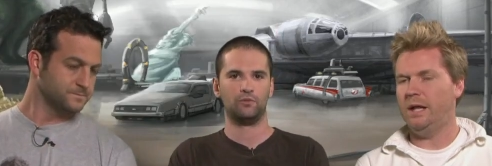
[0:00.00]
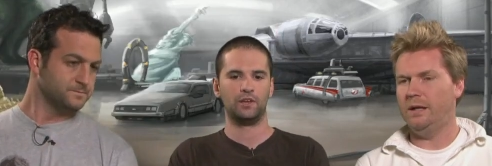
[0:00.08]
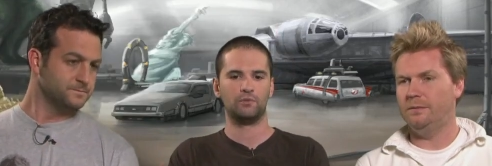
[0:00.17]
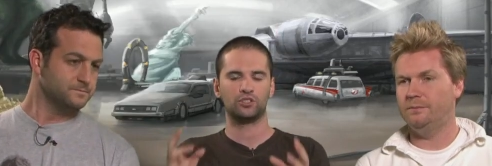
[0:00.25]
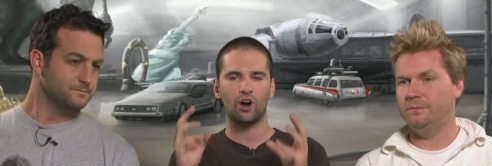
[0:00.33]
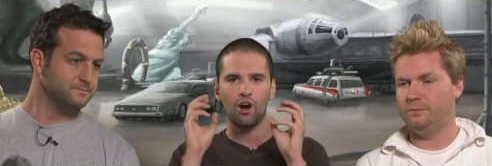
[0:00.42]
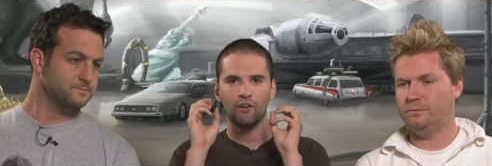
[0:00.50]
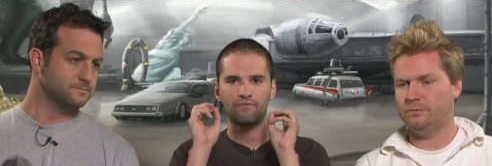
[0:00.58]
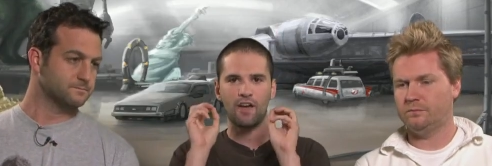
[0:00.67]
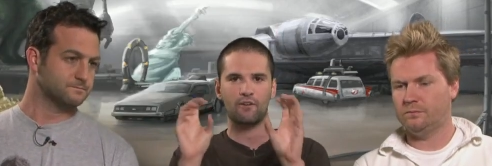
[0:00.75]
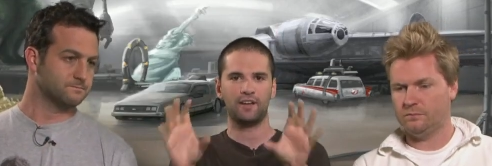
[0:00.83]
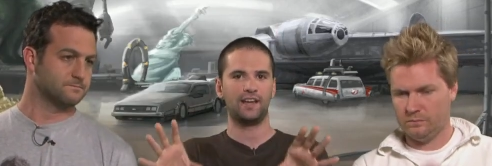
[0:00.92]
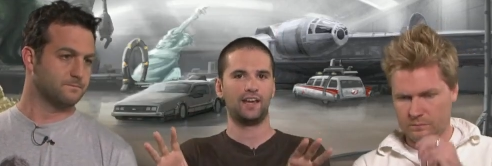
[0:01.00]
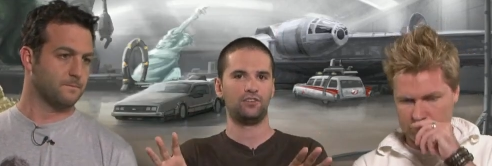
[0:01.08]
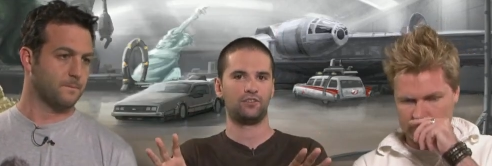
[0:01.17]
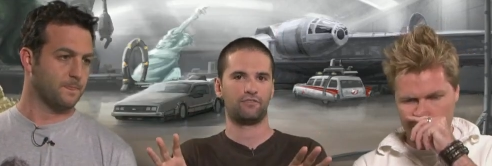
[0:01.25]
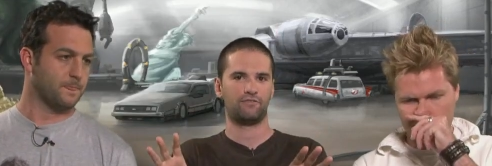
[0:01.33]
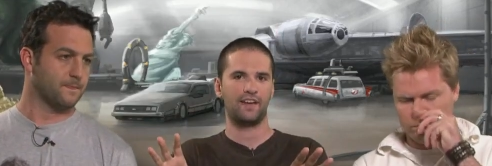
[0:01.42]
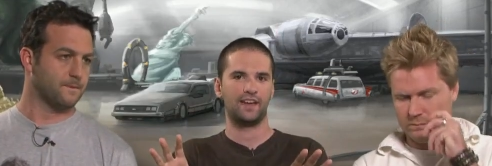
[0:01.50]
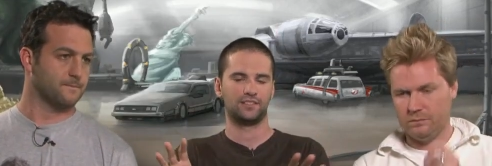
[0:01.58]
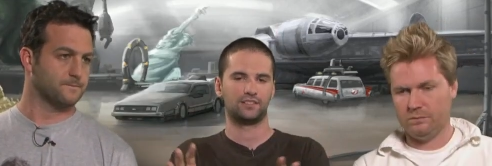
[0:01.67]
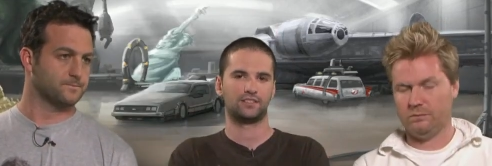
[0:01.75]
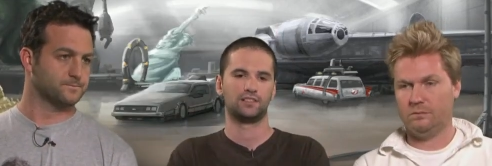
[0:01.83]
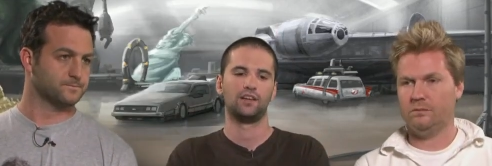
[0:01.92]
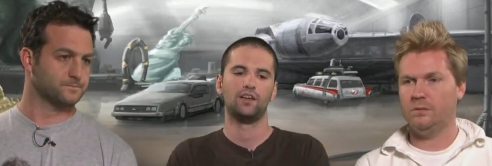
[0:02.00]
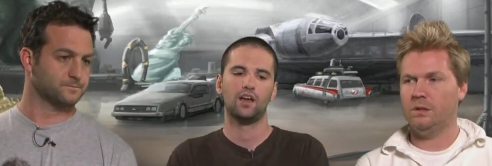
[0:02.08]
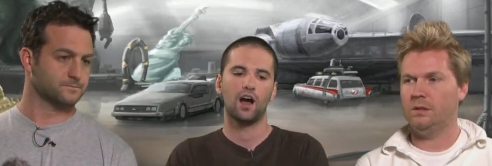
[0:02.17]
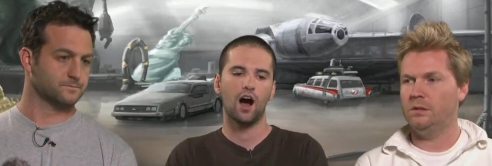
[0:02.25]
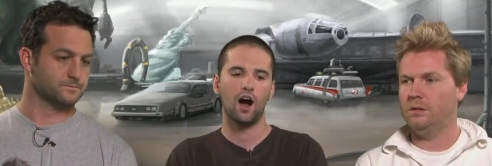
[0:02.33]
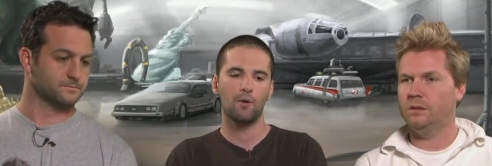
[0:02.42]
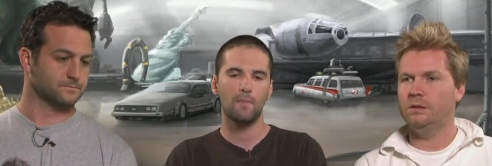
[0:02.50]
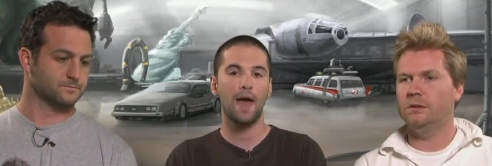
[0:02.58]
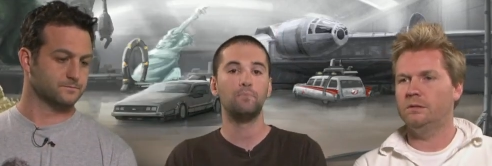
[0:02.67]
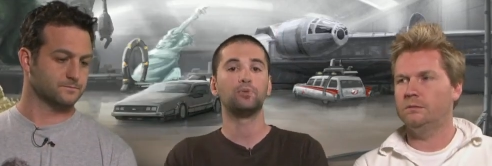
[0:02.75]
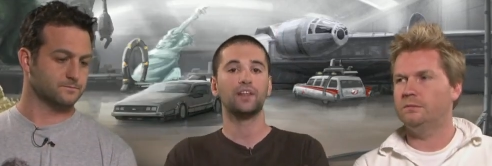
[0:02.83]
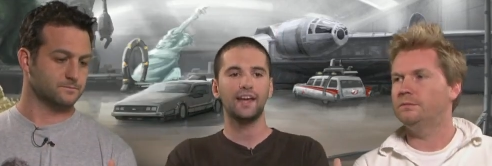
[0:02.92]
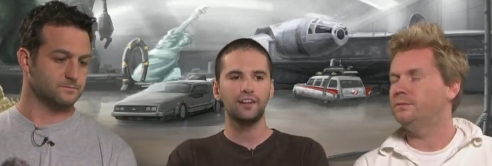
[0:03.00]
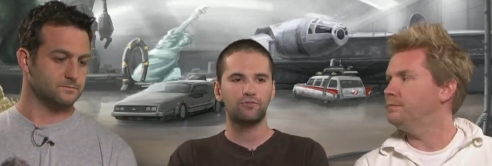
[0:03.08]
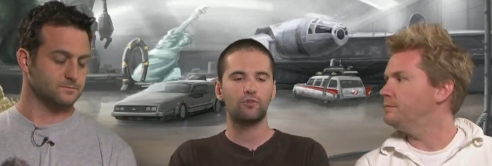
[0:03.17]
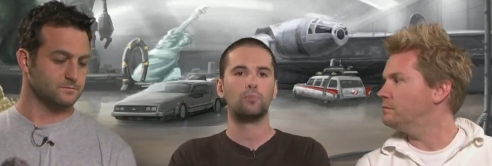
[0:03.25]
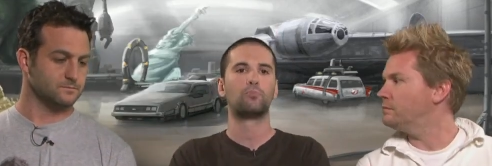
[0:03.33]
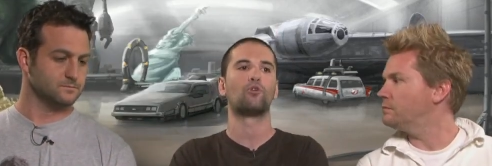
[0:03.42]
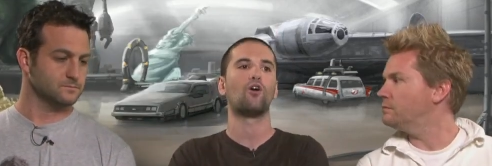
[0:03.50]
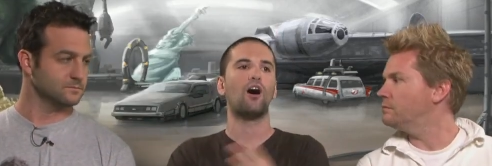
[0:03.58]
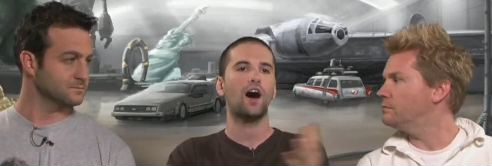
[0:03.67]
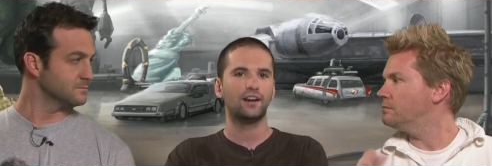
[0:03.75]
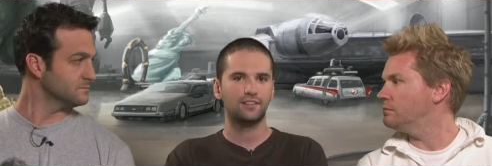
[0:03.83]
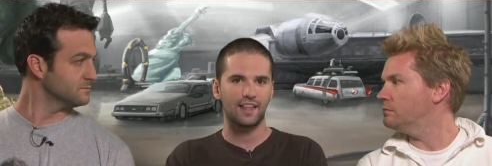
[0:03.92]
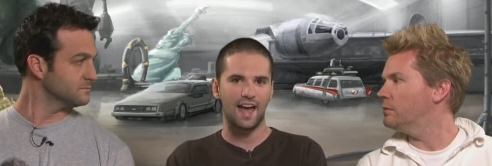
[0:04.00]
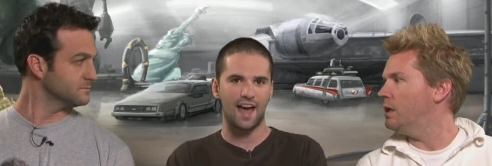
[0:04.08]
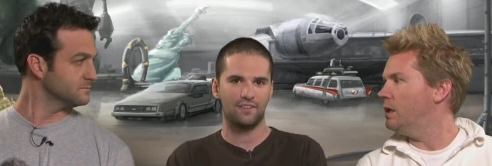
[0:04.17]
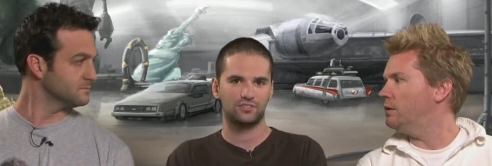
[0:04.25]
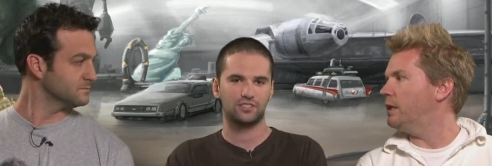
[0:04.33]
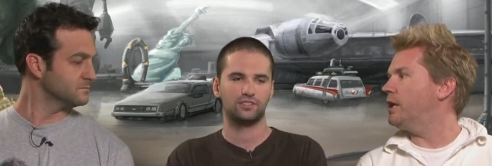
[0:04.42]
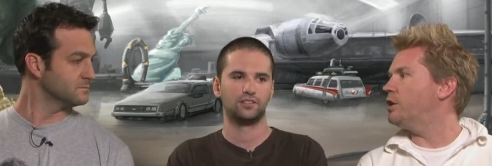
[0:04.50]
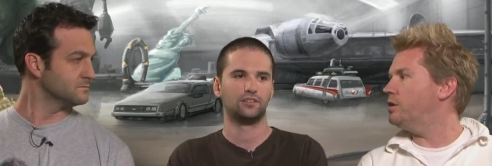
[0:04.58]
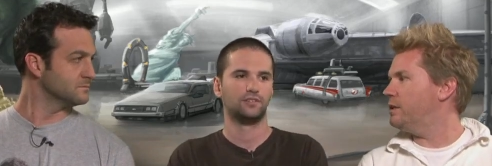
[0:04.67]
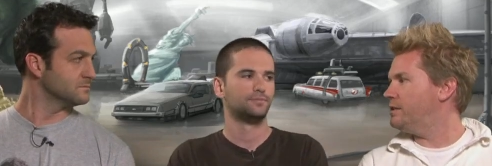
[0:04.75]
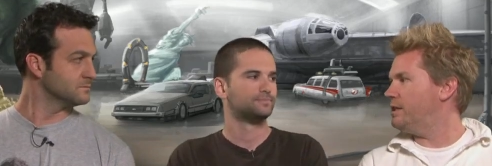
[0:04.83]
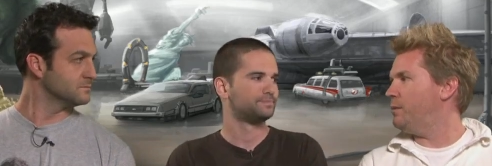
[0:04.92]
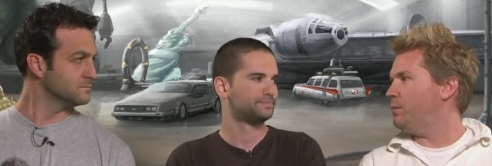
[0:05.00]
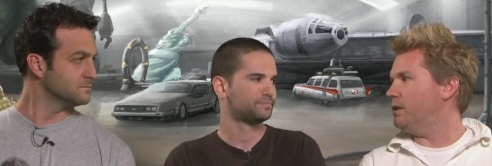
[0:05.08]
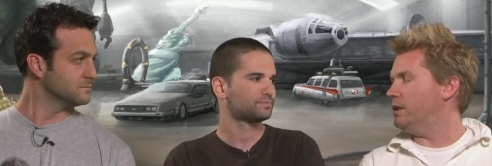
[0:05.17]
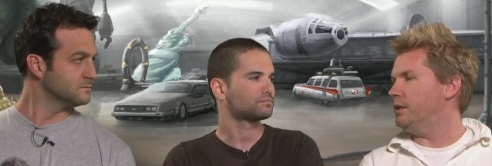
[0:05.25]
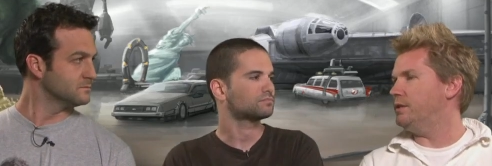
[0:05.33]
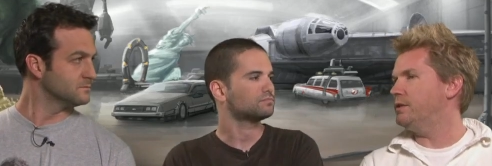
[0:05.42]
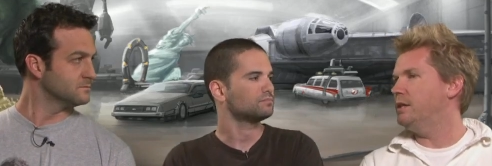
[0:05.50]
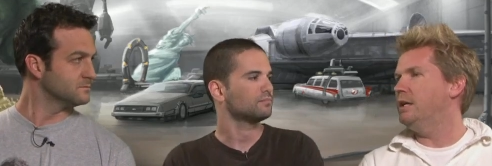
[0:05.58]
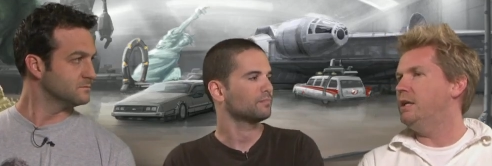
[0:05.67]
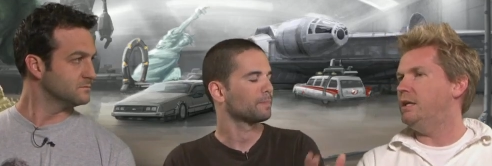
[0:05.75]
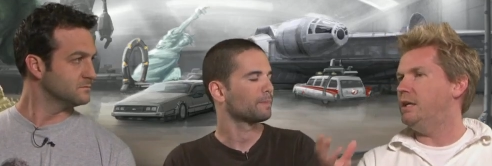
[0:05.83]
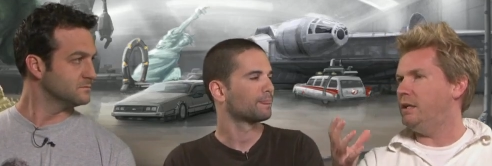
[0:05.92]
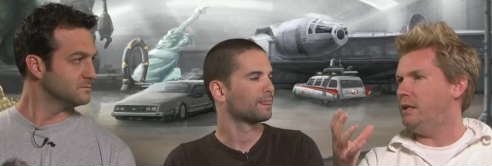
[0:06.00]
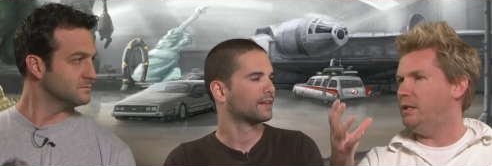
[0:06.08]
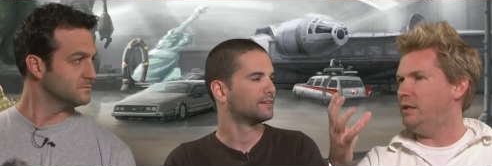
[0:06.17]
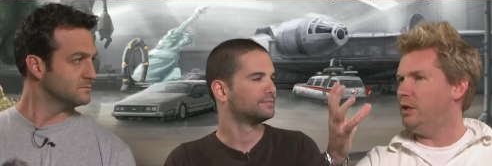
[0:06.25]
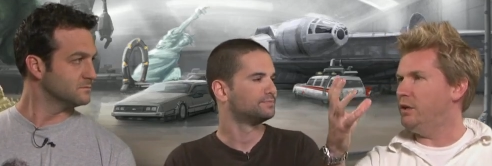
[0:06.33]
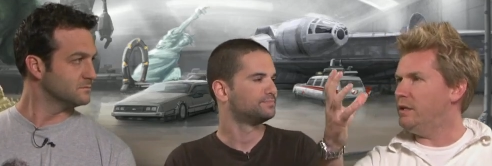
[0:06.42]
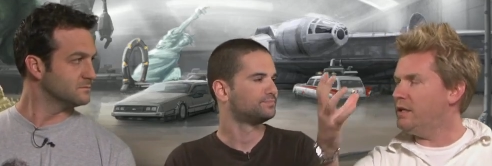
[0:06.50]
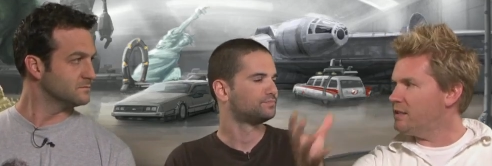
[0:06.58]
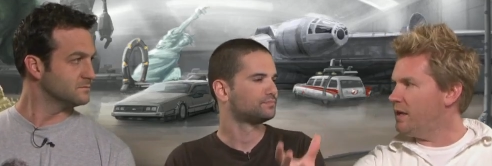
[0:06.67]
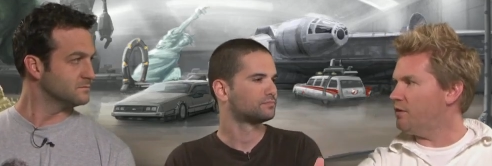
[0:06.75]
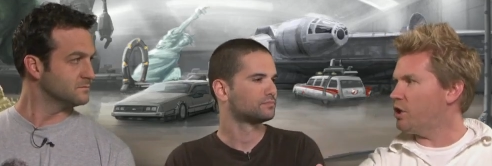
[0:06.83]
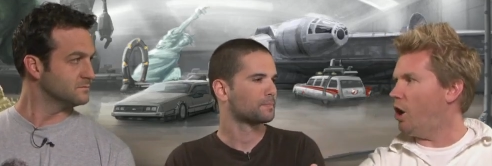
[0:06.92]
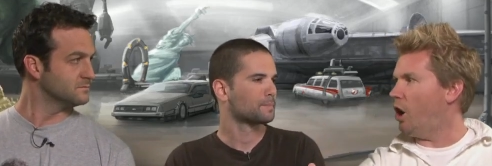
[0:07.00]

Speaker 1: movie. Yeah. It was all very in your face. Um, and played for broad laughs. Like a good example
Speaker 2: is he, he you know he doesn't have a